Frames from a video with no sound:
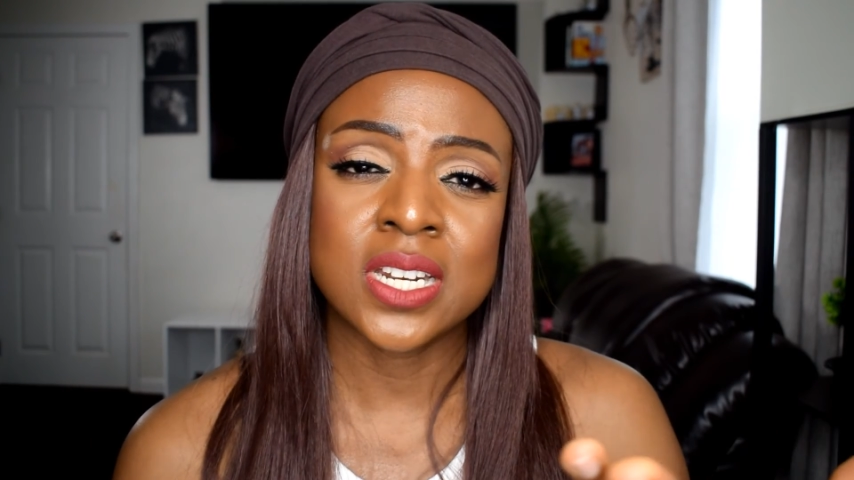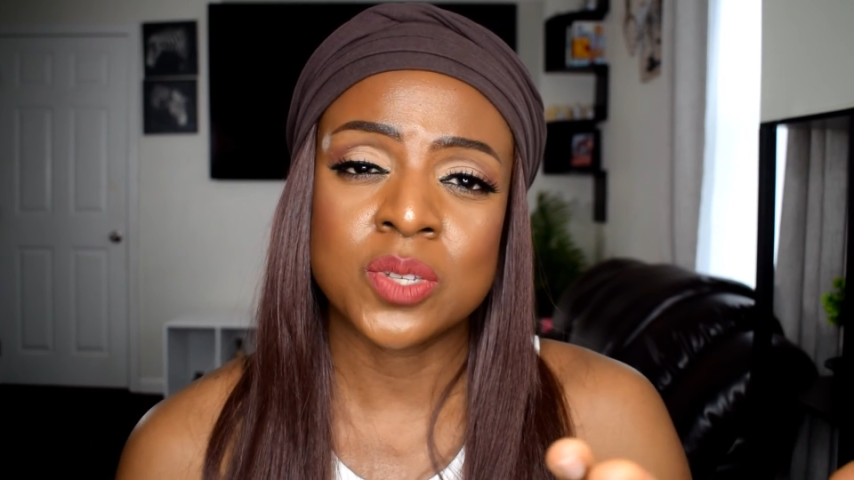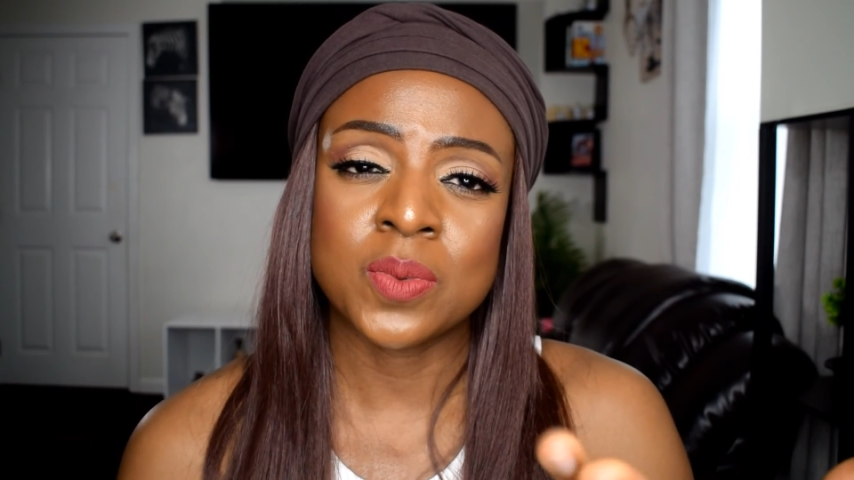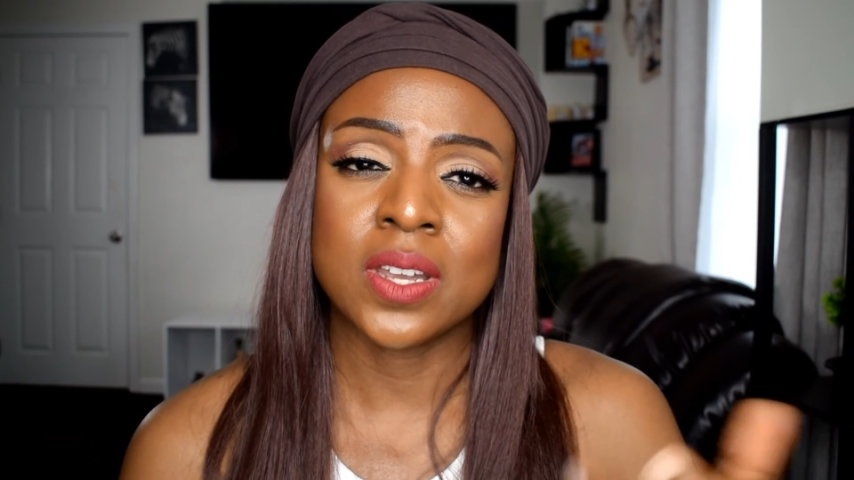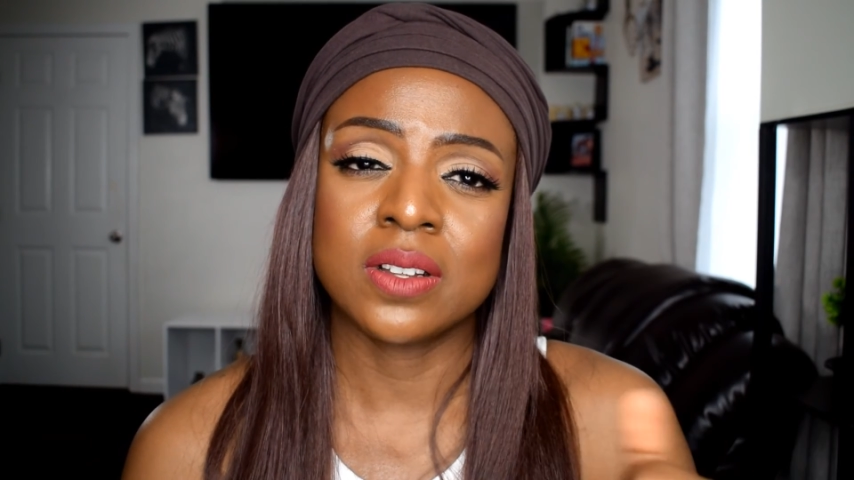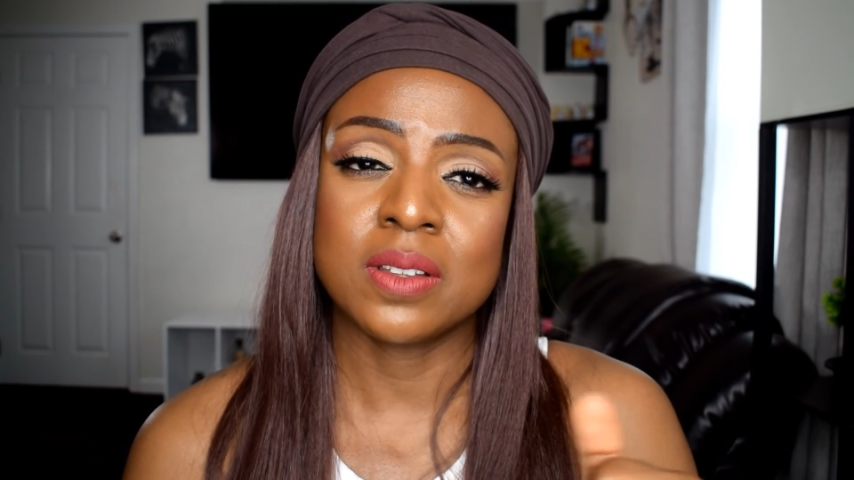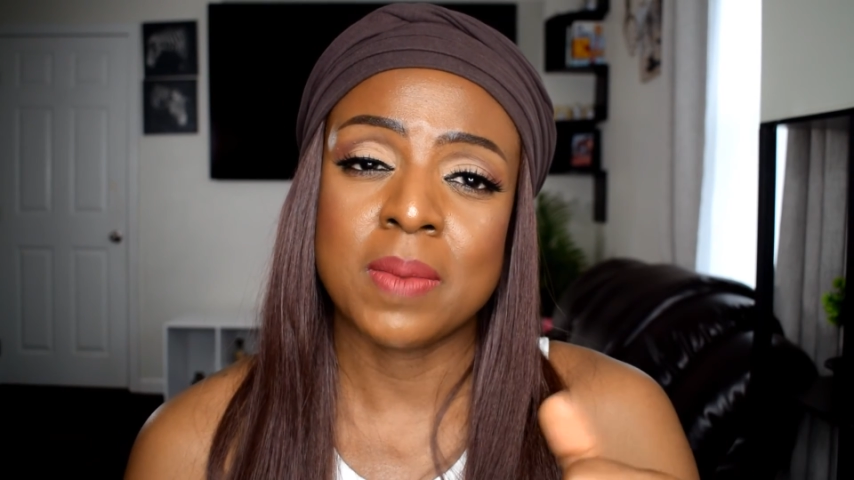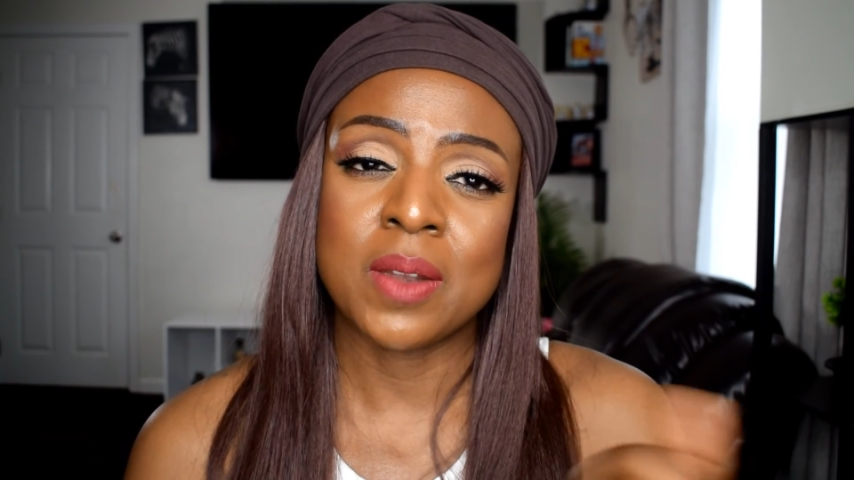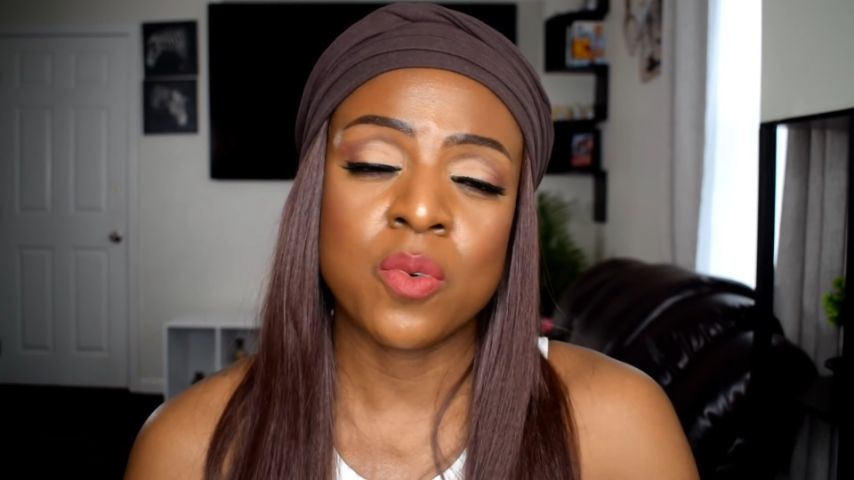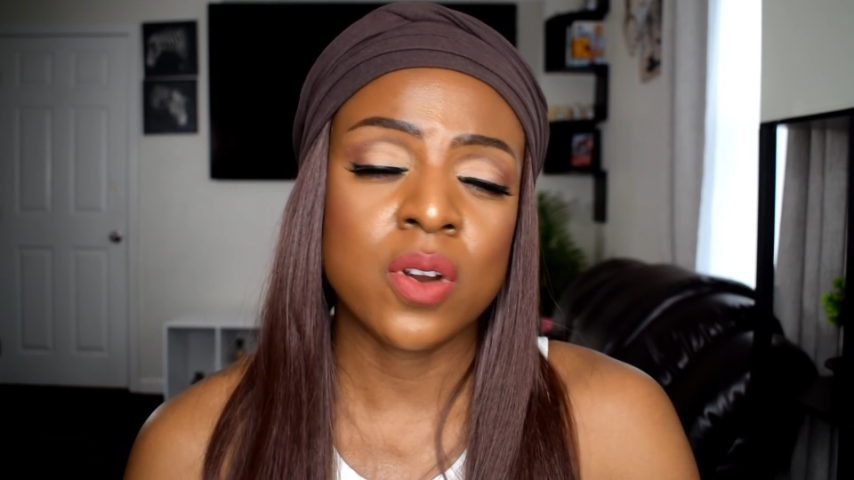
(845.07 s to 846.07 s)
as well, it
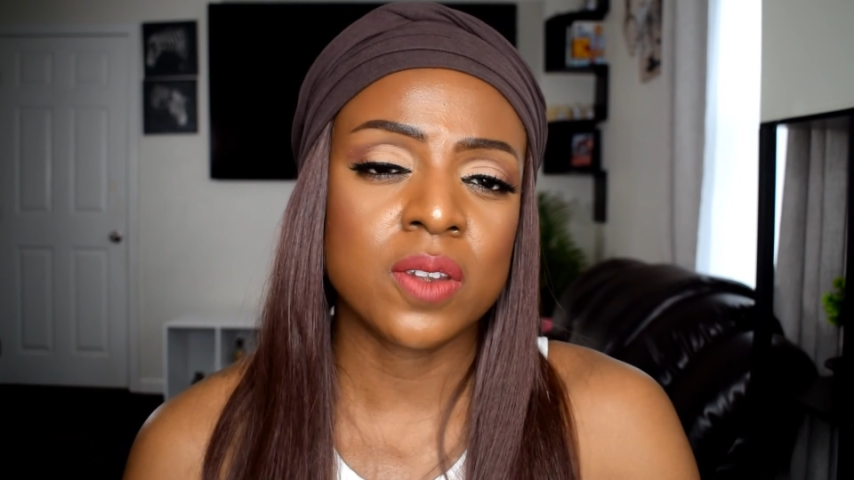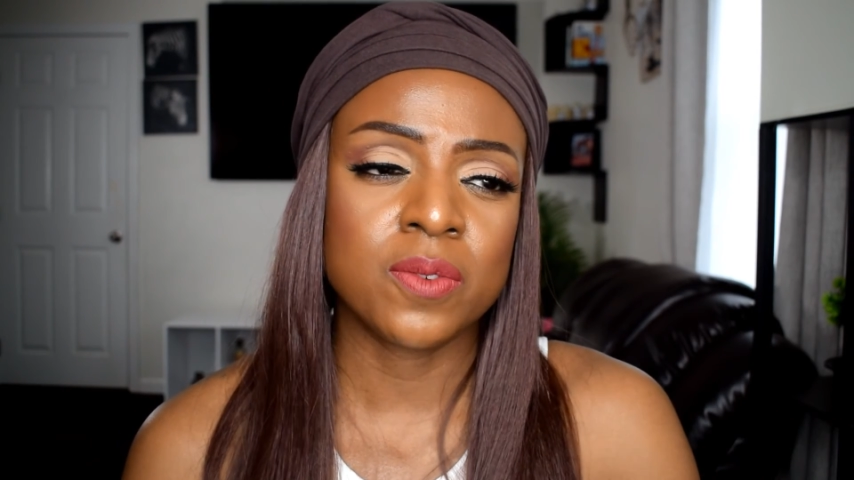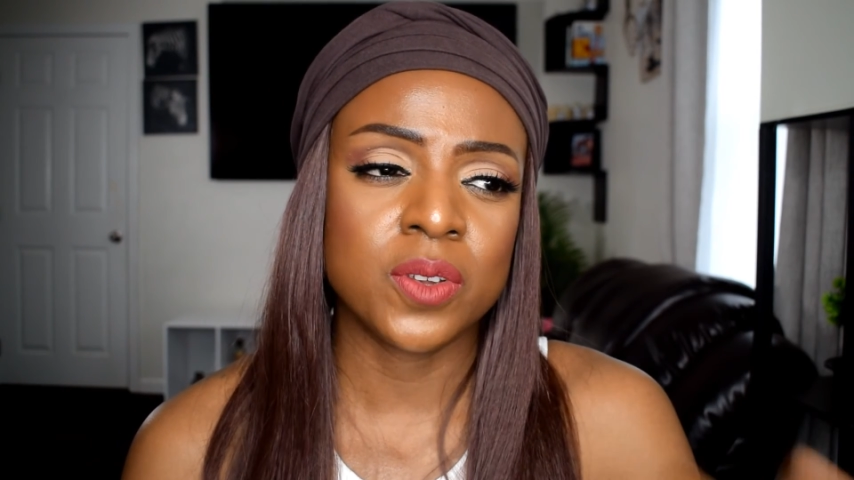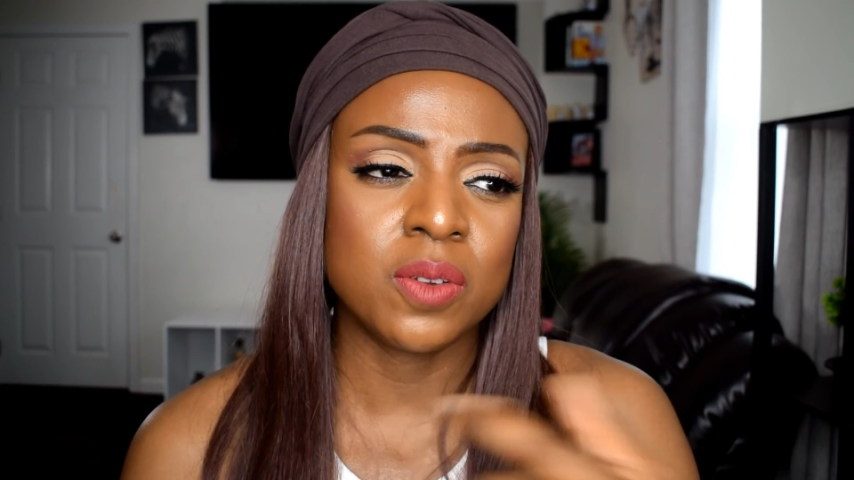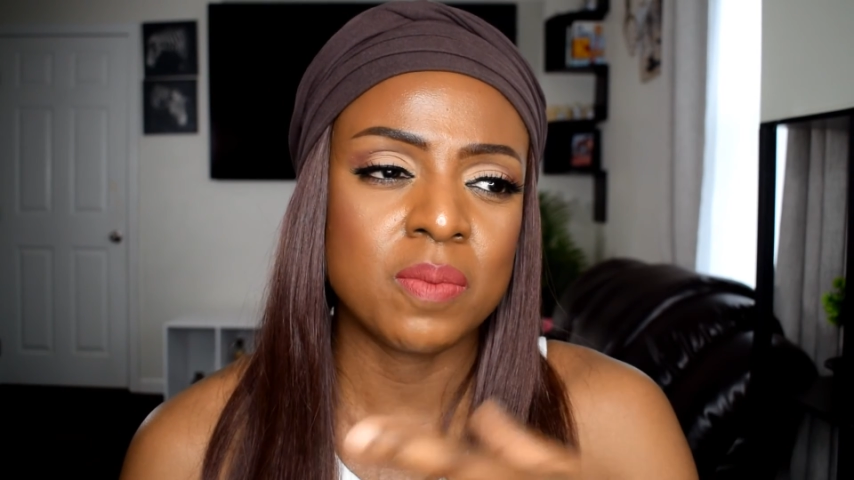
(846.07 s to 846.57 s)
might work for you,